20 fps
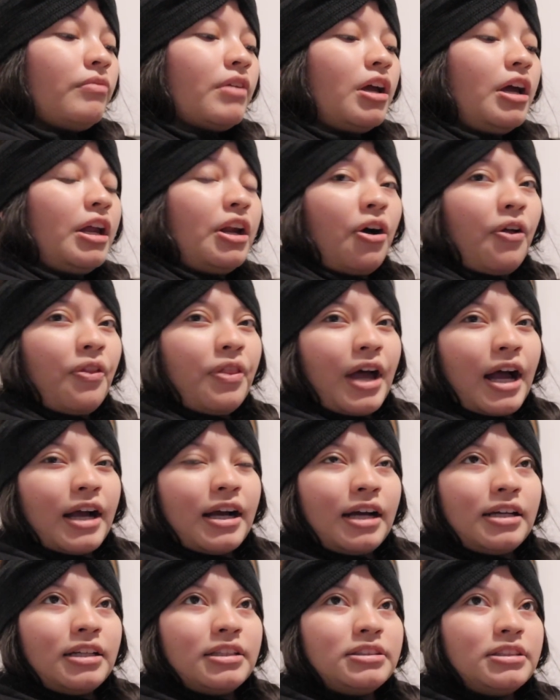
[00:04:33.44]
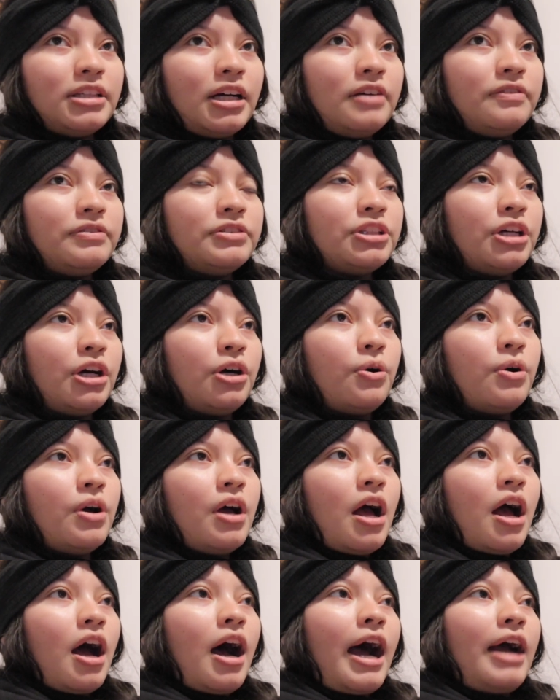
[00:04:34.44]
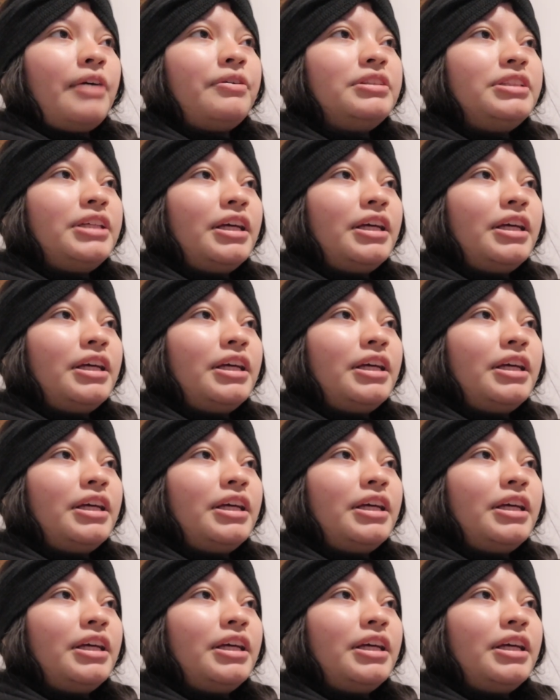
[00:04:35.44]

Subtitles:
and all that kind of stuff. So I would